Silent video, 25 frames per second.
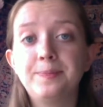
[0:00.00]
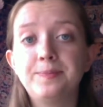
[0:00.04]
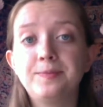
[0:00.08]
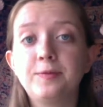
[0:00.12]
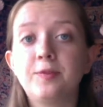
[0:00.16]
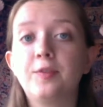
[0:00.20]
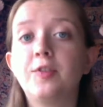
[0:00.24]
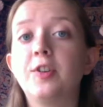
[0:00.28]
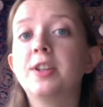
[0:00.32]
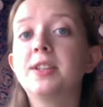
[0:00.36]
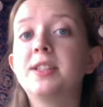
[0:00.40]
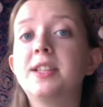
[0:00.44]

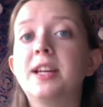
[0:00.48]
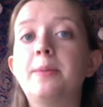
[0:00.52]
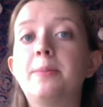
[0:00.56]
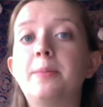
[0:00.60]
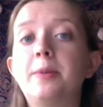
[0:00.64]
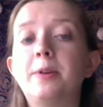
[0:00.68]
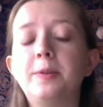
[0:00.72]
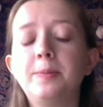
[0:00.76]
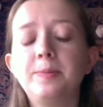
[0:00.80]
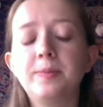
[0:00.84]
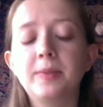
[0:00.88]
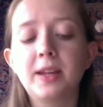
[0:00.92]
For
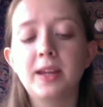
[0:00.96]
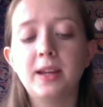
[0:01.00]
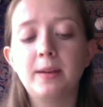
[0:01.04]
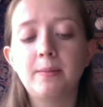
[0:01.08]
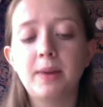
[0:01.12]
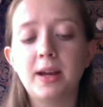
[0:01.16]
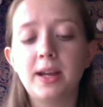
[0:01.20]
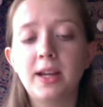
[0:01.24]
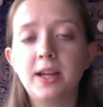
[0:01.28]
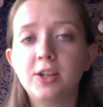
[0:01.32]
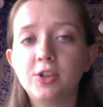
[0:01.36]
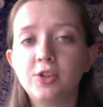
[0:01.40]
example, in
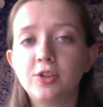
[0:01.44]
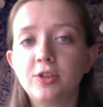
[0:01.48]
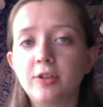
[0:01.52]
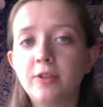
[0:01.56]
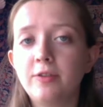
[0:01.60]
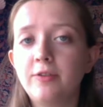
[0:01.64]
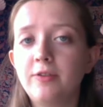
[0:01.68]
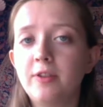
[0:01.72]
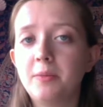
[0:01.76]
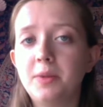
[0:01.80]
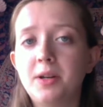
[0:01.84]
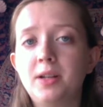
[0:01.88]
my Intro
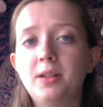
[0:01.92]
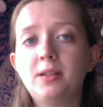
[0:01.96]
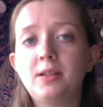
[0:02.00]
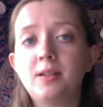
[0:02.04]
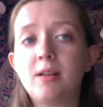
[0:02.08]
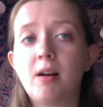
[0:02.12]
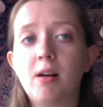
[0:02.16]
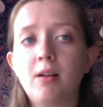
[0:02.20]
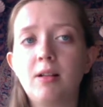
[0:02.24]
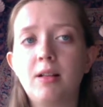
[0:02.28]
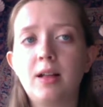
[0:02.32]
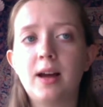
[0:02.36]
to Feminist
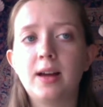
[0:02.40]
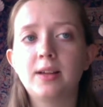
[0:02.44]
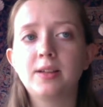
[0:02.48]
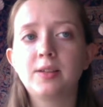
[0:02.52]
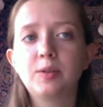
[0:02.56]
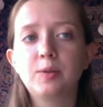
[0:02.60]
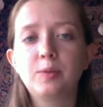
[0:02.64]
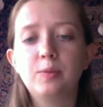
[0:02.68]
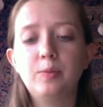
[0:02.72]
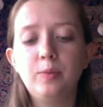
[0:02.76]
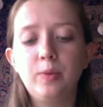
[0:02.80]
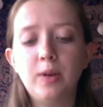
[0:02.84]
Thought
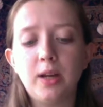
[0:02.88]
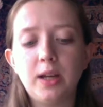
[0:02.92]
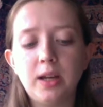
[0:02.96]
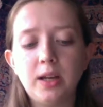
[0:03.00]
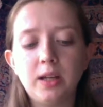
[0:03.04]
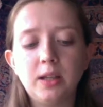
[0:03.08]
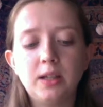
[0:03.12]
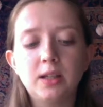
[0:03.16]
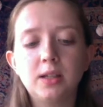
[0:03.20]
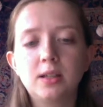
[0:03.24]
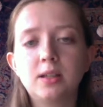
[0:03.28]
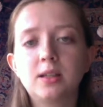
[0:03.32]
class,
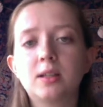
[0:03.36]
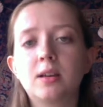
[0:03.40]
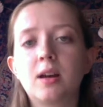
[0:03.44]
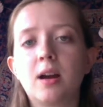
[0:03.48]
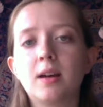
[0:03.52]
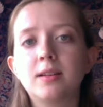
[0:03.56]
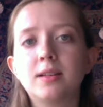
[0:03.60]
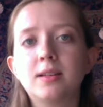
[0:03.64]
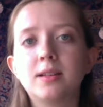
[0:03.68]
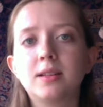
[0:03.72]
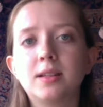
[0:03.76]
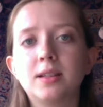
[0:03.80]
we
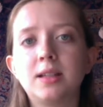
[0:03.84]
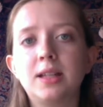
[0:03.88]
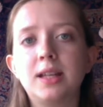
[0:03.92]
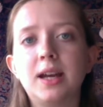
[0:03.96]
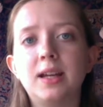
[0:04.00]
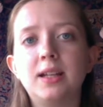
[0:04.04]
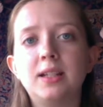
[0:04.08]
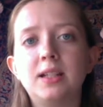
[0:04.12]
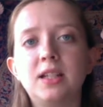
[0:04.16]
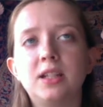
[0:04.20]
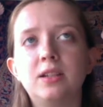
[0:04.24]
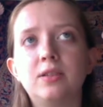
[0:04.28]
discuss the
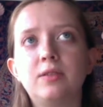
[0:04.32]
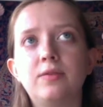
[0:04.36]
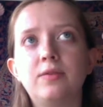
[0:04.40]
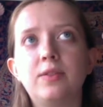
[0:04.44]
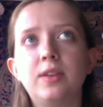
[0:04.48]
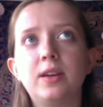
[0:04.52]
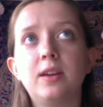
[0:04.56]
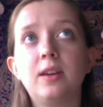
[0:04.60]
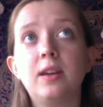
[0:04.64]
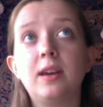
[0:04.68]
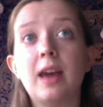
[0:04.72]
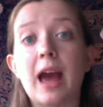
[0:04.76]
idea of
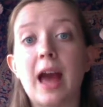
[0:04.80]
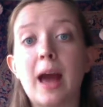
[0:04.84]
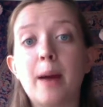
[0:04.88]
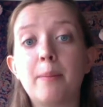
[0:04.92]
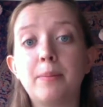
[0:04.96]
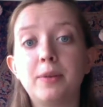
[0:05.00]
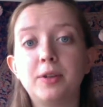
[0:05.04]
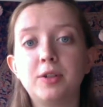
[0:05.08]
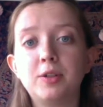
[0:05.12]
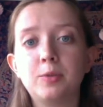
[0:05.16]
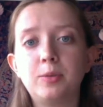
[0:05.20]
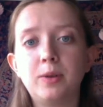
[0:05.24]
the
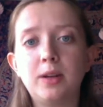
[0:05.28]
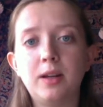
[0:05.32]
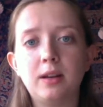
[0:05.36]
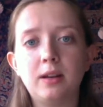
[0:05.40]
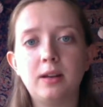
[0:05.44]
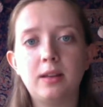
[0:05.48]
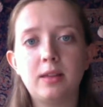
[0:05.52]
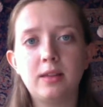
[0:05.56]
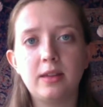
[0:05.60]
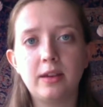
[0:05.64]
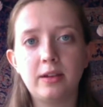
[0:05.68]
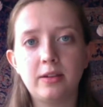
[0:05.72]
gap
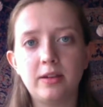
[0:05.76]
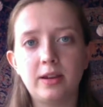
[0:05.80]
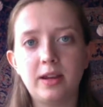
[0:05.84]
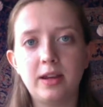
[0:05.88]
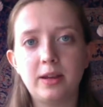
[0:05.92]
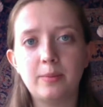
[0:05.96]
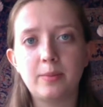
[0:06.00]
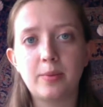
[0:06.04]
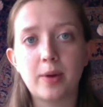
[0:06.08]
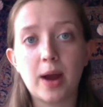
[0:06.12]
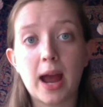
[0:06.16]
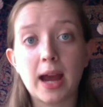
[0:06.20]
between theory
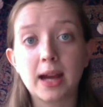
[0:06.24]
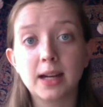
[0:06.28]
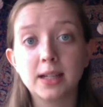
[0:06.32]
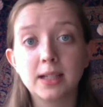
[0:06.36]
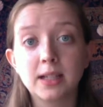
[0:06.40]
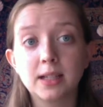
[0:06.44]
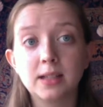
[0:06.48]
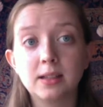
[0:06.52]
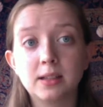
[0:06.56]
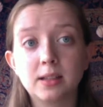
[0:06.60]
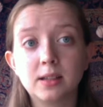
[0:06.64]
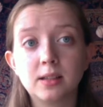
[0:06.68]
and
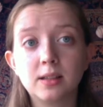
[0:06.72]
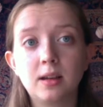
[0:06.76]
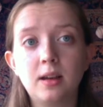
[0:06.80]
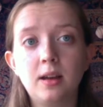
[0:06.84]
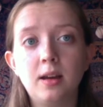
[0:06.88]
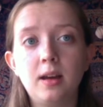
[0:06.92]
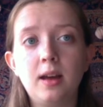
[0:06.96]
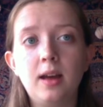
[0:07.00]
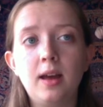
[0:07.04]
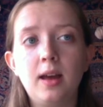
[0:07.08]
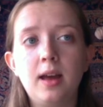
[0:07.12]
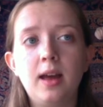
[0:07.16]
practice,
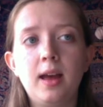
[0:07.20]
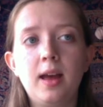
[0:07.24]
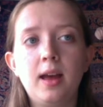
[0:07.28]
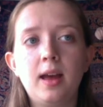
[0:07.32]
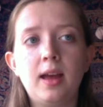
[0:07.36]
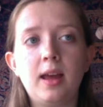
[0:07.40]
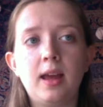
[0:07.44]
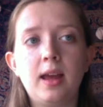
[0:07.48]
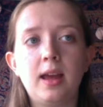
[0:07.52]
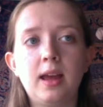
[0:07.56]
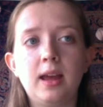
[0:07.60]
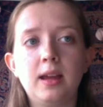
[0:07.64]

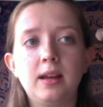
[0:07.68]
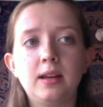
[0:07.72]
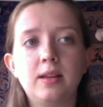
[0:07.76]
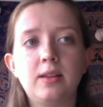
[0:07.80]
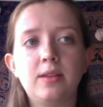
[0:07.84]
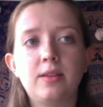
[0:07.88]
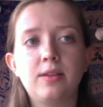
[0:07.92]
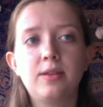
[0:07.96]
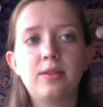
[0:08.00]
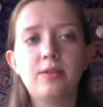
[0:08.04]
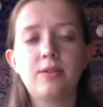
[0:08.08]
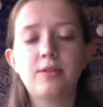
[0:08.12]
and
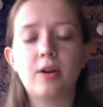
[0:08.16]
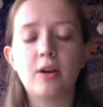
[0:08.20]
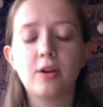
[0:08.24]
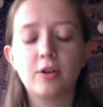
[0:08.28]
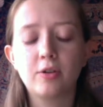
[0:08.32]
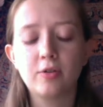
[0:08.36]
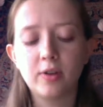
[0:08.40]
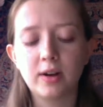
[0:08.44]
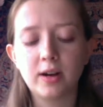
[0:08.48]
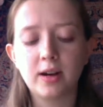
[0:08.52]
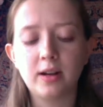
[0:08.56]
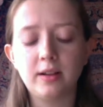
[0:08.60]

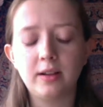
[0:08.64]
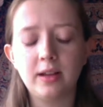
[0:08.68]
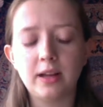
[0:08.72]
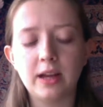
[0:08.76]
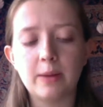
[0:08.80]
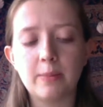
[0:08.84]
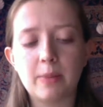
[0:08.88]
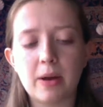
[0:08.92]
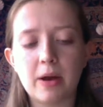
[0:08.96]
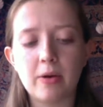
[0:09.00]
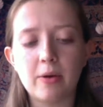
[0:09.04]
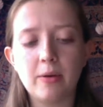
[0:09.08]
thought critically
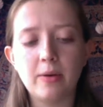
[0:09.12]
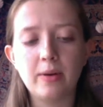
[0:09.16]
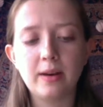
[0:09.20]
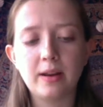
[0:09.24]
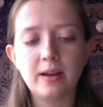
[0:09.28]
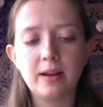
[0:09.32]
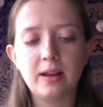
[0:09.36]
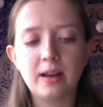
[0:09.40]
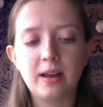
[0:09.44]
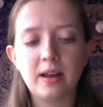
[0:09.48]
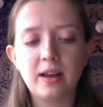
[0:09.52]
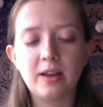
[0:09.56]
about
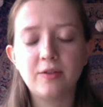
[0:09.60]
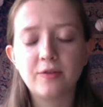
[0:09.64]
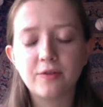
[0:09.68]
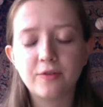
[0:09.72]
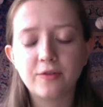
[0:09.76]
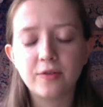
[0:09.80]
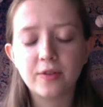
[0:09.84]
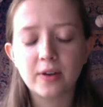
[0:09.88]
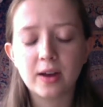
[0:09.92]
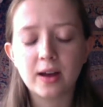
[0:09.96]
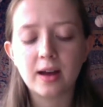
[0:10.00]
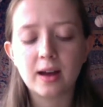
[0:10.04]

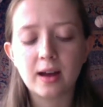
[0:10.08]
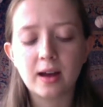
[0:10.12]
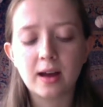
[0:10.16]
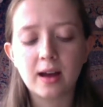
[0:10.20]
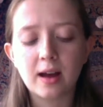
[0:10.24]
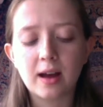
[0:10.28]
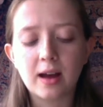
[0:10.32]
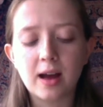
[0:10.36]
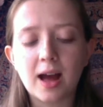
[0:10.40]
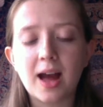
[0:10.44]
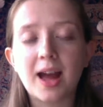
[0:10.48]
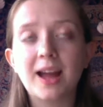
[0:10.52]
if
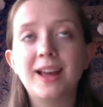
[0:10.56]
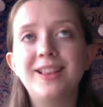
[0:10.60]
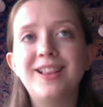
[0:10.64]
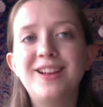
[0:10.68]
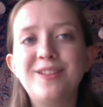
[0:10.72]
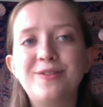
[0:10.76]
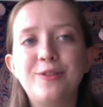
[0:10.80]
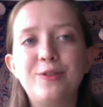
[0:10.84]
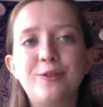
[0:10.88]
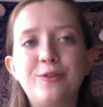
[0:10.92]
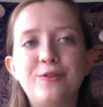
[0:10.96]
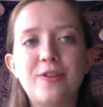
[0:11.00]

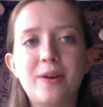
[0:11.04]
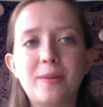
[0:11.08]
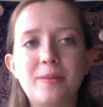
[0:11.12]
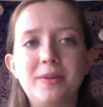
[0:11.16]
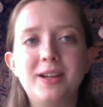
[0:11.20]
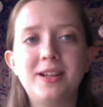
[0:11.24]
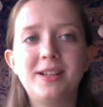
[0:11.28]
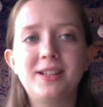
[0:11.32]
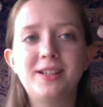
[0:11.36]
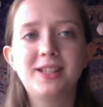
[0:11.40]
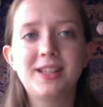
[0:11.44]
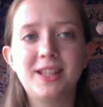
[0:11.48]
high-level
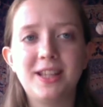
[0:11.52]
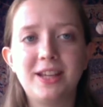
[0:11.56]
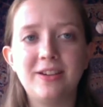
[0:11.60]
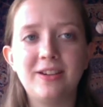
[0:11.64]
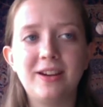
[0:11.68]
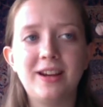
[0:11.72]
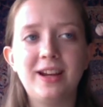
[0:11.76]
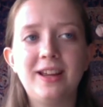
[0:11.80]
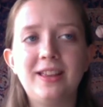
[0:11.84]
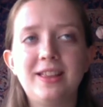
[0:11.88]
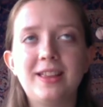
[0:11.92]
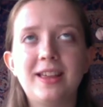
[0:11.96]
feminist
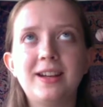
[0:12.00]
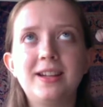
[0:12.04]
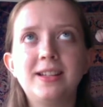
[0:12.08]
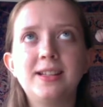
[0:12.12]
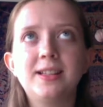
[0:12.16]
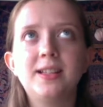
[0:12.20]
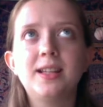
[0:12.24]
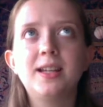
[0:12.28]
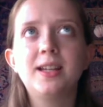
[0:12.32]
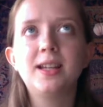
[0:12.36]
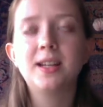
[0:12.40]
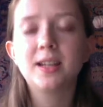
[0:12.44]
theory that
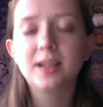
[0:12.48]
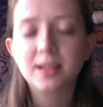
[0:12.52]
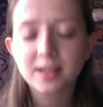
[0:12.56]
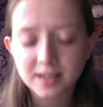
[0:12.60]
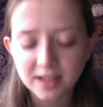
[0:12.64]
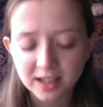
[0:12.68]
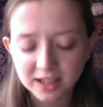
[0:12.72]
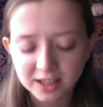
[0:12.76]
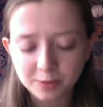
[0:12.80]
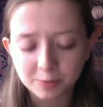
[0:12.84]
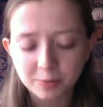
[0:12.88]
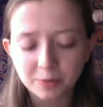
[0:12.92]
is
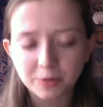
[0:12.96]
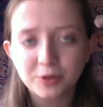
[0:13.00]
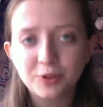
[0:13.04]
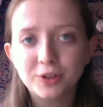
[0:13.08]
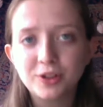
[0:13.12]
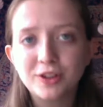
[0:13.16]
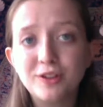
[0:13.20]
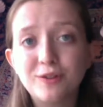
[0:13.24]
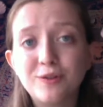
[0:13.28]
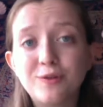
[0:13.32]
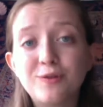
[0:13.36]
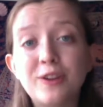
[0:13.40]
inaccessible
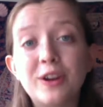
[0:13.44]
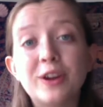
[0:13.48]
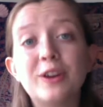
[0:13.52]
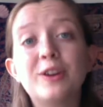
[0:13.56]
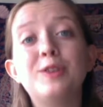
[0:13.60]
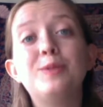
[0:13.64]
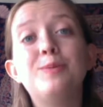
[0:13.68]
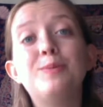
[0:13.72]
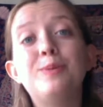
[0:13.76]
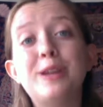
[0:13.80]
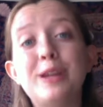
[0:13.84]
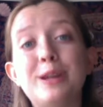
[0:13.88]
to the
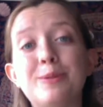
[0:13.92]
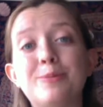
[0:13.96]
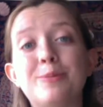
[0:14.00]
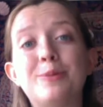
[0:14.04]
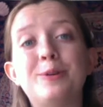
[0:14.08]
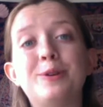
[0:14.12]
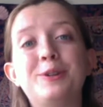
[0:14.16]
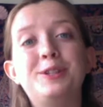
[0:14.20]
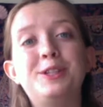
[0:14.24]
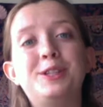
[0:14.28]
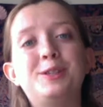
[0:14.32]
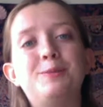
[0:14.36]
very
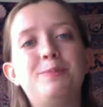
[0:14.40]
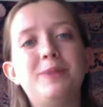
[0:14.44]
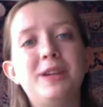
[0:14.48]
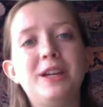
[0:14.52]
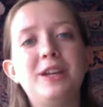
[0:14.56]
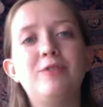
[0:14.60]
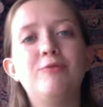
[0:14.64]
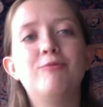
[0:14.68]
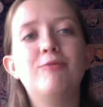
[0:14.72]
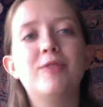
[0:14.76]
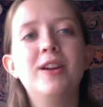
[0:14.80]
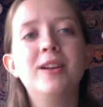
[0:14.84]
people it is
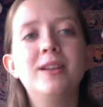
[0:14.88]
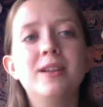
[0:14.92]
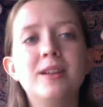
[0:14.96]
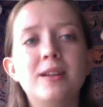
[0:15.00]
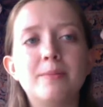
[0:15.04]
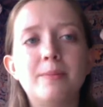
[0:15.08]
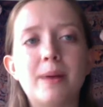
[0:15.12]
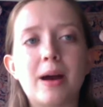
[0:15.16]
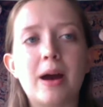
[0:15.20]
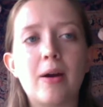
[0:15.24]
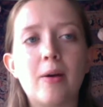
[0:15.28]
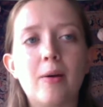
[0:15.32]
being written
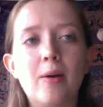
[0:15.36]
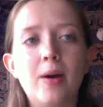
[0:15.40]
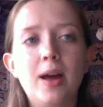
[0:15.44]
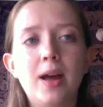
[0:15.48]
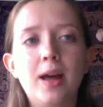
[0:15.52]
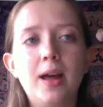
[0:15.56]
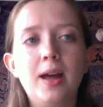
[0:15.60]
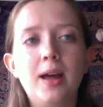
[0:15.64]
about